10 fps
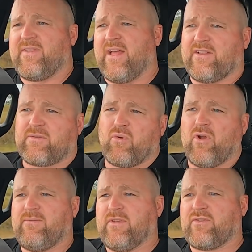than its
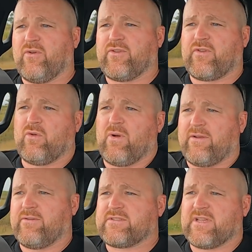previous on the
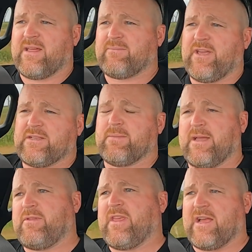200. So that means
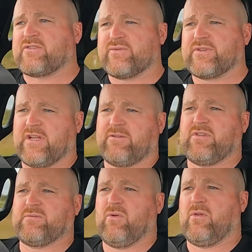maybe the axles are going to
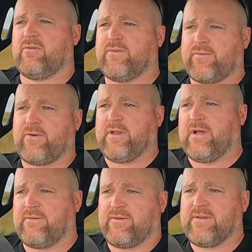be smaller on the
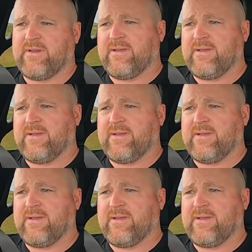300.